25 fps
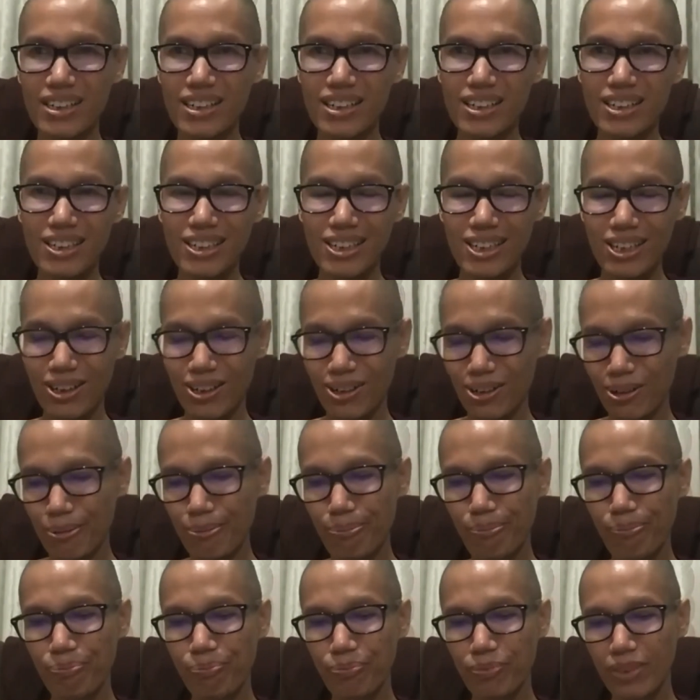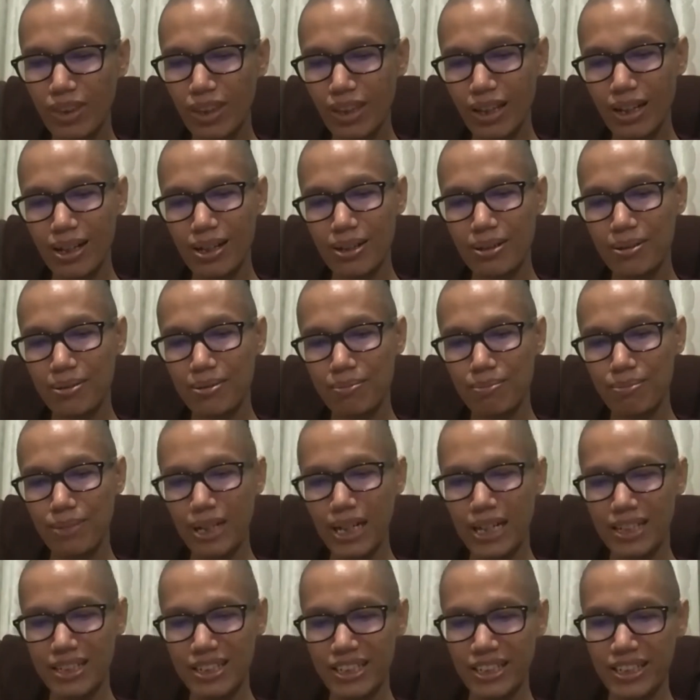So,
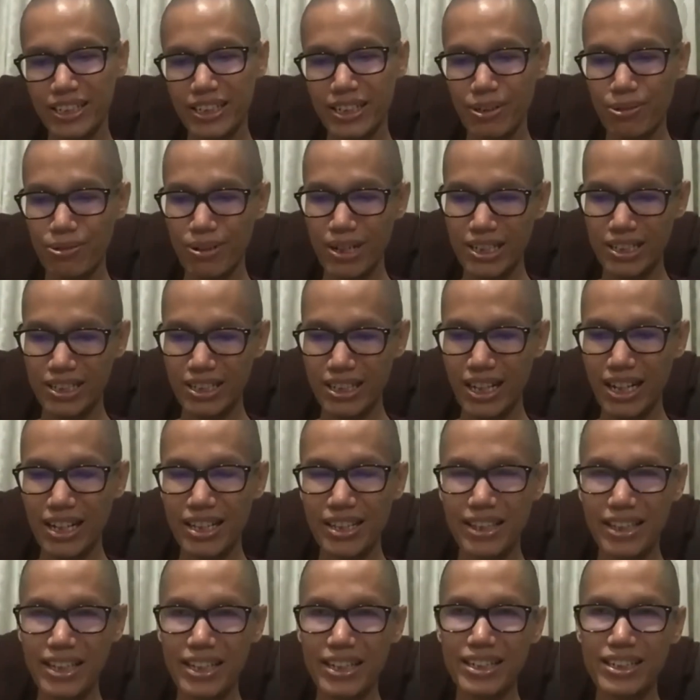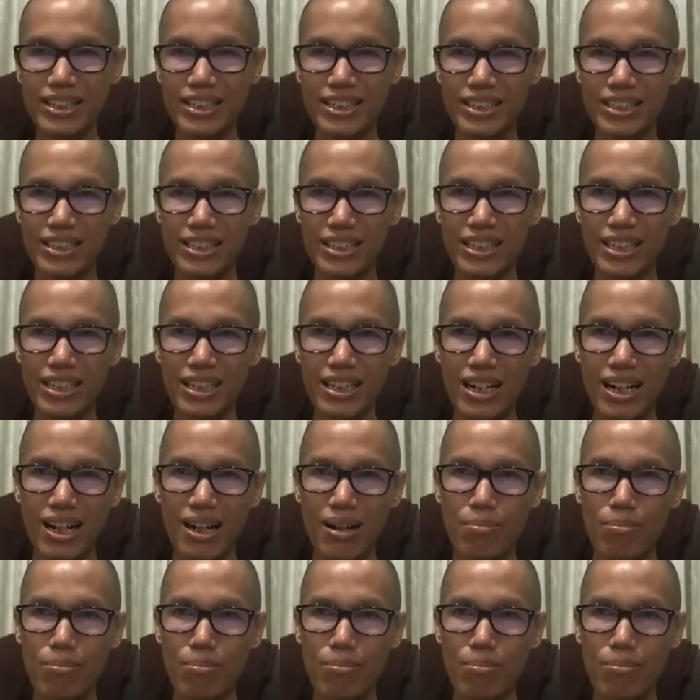but there was, I think, they are